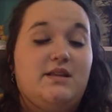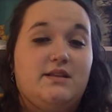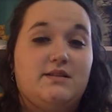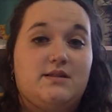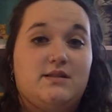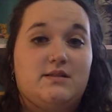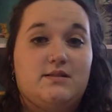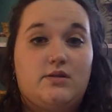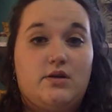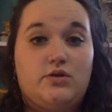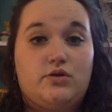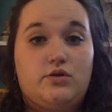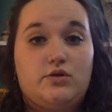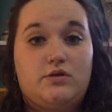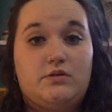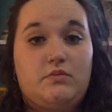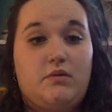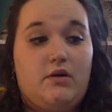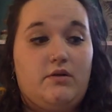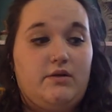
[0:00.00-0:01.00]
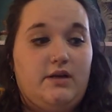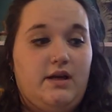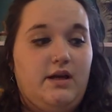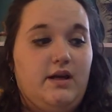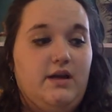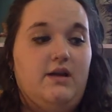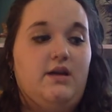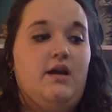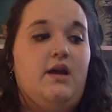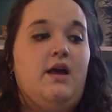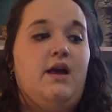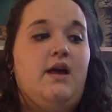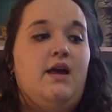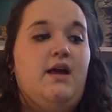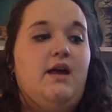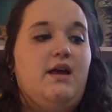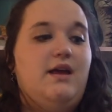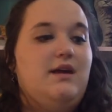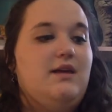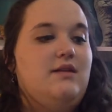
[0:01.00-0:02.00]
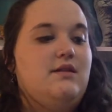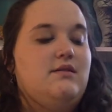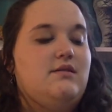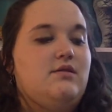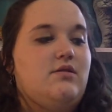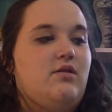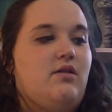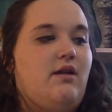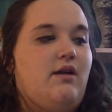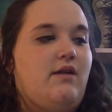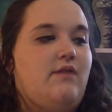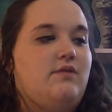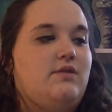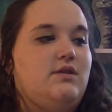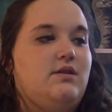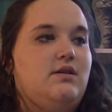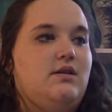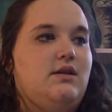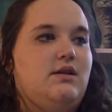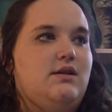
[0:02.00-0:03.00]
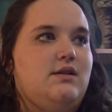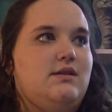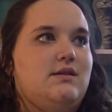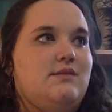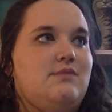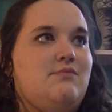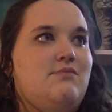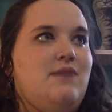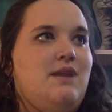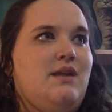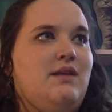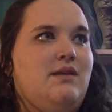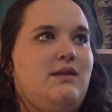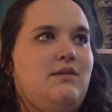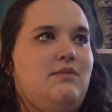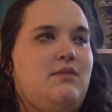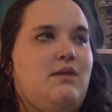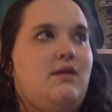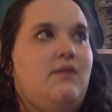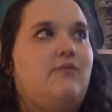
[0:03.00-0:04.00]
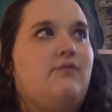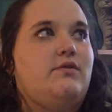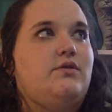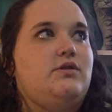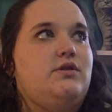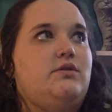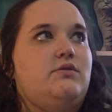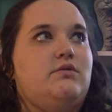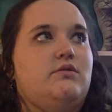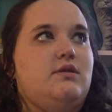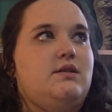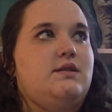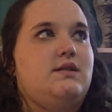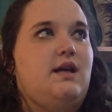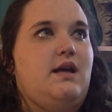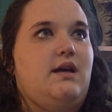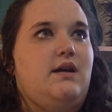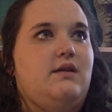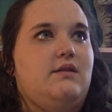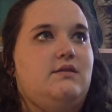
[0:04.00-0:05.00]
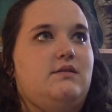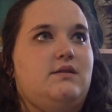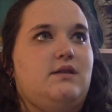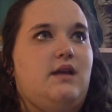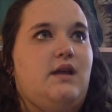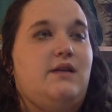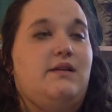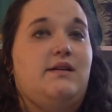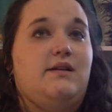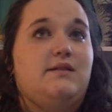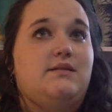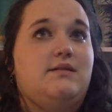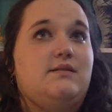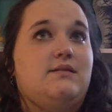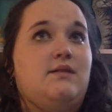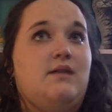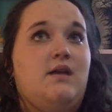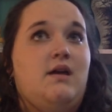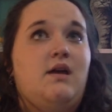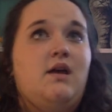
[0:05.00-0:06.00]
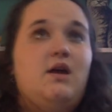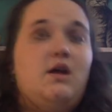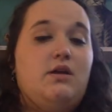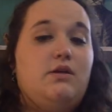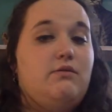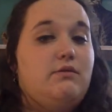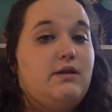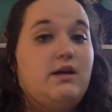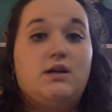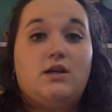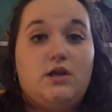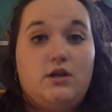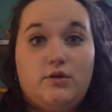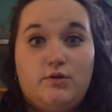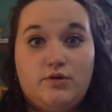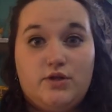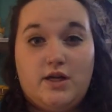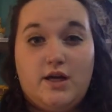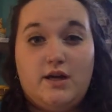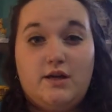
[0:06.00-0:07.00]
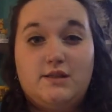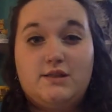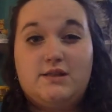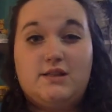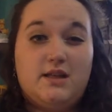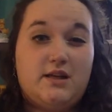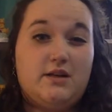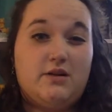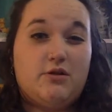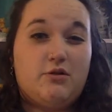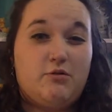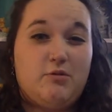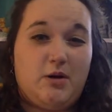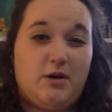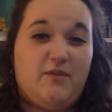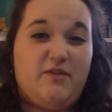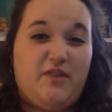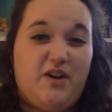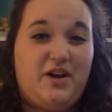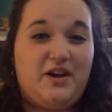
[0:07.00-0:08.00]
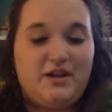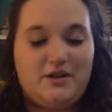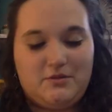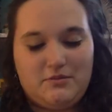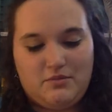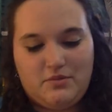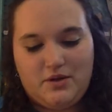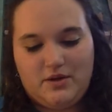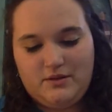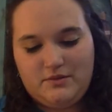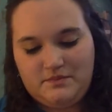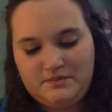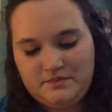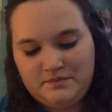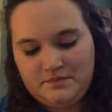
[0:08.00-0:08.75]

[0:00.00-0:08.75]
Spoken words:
this is such a small egg, and this craft is mainly meant for children's hands, unless you like huge eggs, then it'll work fine, but